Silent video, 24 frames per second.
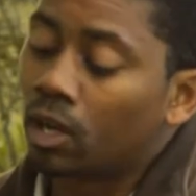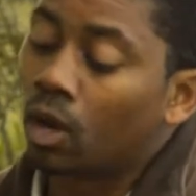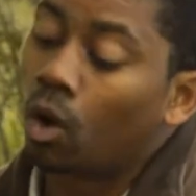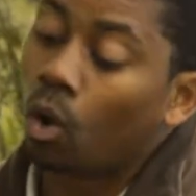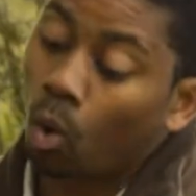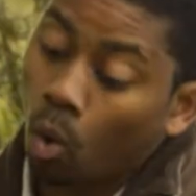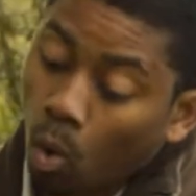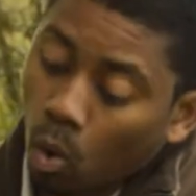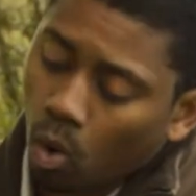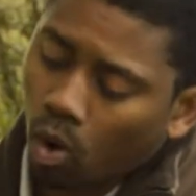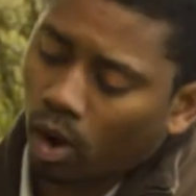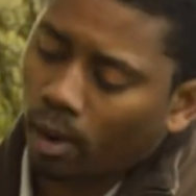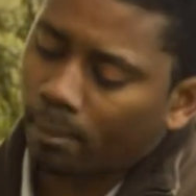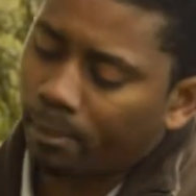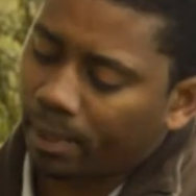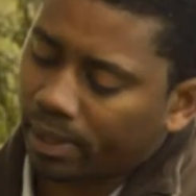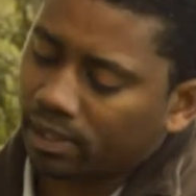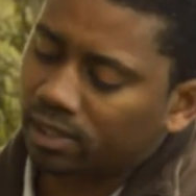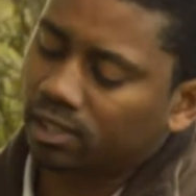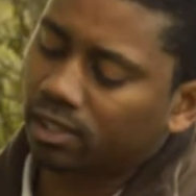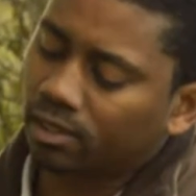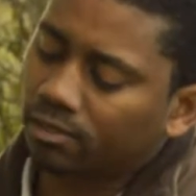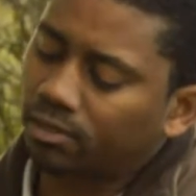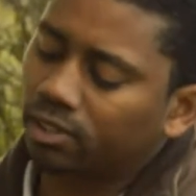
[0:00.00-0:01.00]
or a
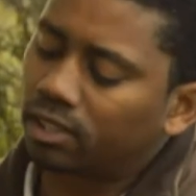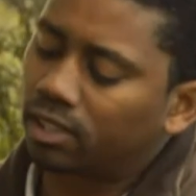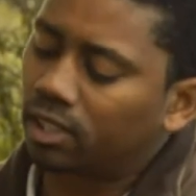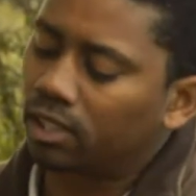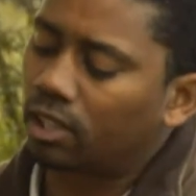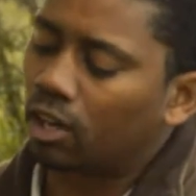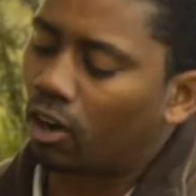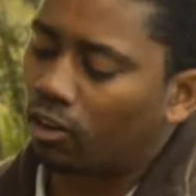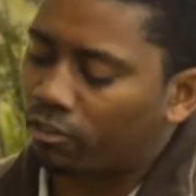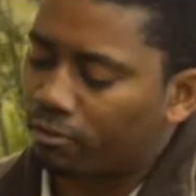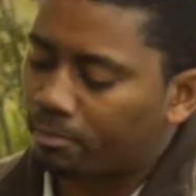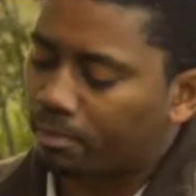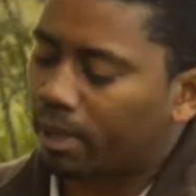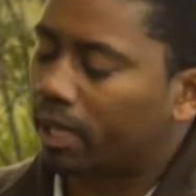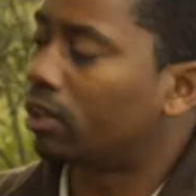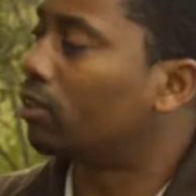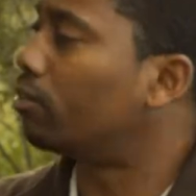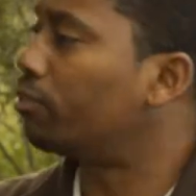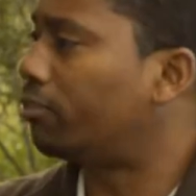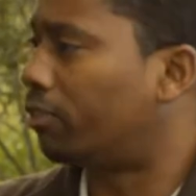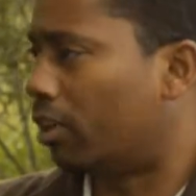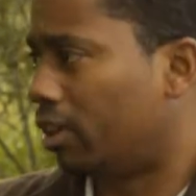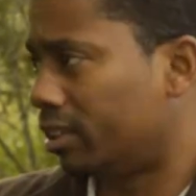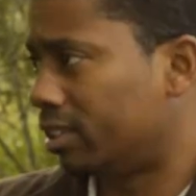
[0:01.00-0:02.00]
passivity of men
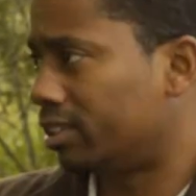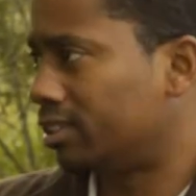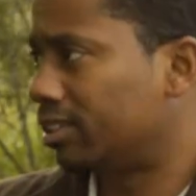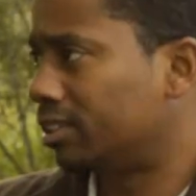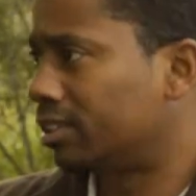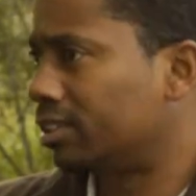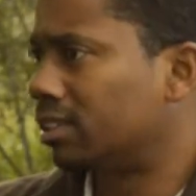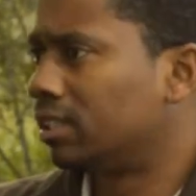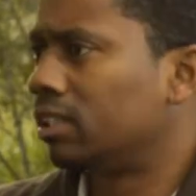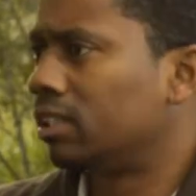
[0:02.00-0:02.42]
or fathers.